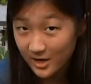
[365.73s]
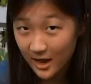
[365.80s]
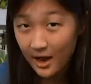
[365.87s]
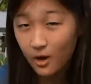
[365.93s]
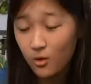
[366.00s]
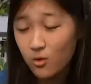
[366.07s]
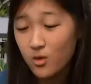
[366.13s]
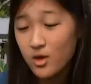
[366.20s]

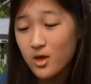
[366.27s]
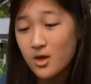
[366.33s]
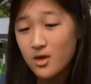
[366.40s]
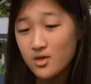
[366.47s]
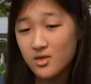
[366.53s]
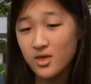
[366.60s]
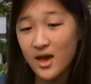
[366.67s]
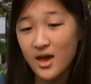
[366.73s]
now
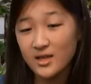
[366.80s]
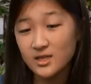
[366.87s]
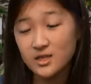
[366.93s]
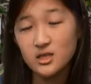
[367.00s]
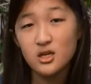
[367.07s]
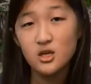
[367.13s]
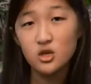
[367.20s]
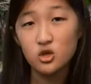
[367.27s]

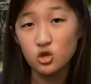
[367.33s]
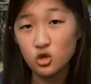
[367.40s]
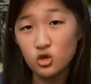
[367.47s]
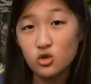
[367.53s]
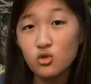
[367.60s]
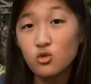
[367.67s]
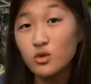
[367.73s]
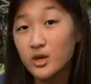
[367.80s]
that
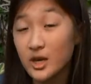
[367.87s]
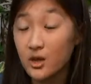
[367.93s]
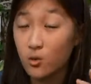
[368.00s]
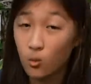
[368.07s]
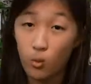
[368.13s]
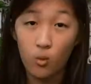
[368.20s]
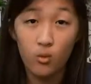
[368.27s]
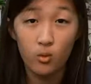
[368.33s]
you
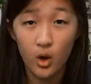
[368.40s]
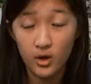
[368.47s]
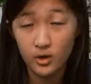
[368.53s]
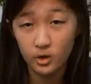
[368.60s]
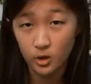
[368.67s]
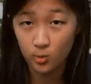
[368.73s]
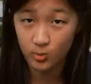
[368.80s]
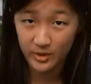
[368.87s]
can water
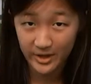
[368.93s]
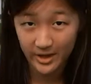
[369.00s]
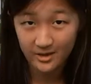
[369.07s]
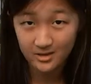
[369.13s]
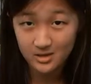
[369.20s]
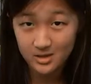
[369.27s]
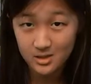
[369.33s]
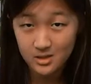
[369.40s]
your
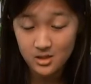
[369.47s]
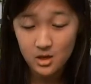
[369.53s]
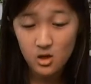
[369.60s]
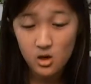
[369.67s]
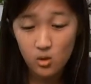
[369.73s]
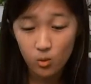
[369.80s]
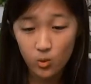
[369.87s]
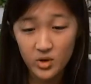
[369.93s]
plants
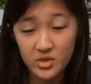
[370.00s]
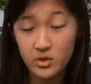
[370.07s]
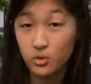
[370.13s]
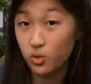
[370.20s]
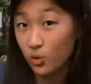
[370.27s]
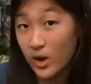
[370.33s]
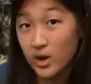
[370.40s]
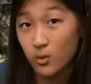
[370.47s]
with
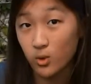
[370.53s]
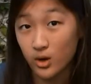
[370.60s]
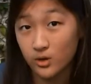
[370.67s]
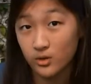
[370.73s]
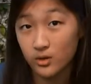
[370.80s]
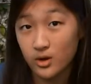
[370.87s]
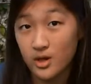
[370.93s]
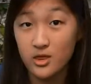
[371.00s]
gray
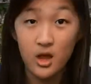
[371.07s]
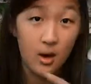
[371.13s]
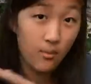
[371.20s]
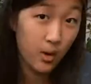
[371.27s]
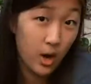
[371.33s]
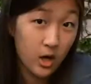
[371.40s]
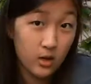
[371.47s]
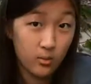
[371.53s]
water and not
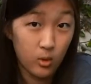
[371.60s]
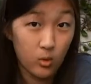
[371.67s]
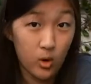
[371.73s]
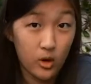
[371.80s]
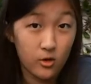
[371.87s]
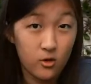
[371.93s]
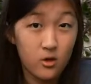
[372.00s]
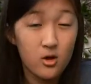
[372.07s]
potable
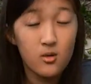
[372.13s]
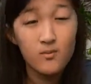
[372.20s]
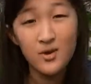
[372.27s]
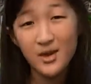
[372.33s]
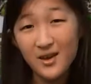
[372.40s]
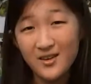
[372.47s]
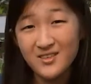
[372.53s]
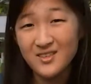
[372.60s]
water,
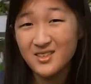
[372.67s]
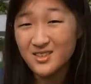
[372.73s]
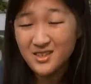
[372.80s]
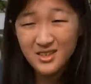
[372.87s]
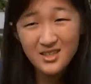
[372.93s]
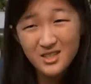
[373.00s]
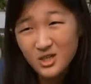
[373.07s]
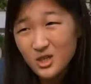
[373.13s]
because
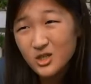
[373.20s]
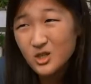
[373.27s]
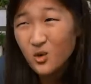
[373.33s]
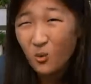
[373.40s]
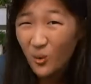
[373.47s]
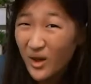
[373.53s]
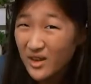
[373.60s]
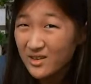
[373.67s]
it's just a
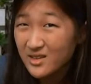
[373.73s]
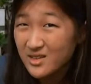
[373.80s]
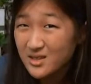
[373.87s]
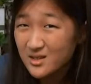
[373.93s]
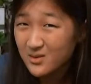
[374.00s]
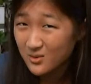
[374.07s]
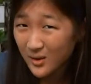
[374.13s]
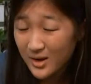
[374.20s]

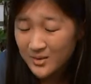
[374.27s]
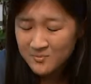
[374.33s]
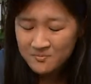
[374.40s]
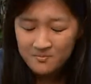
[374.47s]
waste, right?